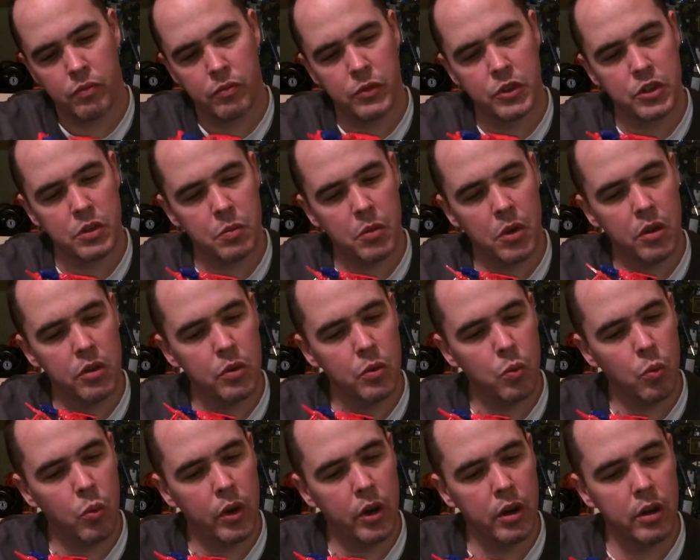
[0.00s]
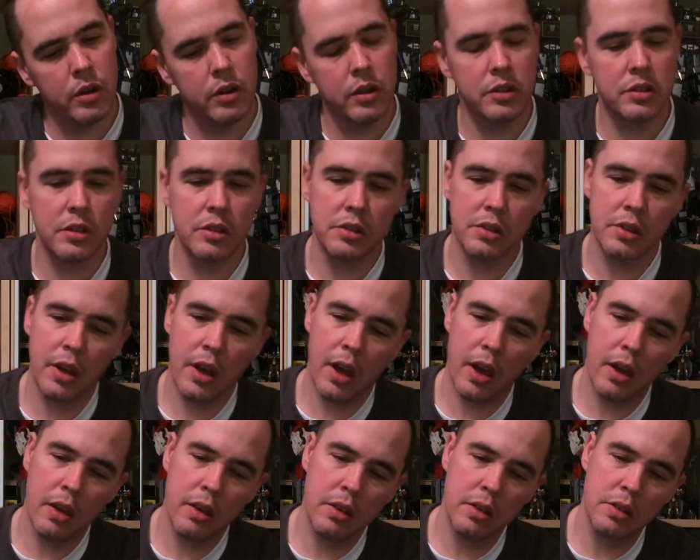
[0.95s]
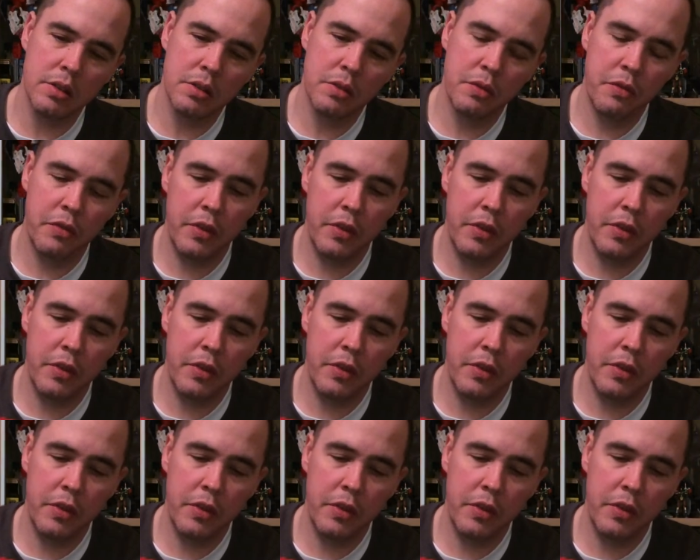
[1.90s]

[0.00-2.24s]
Some other weirdness is that his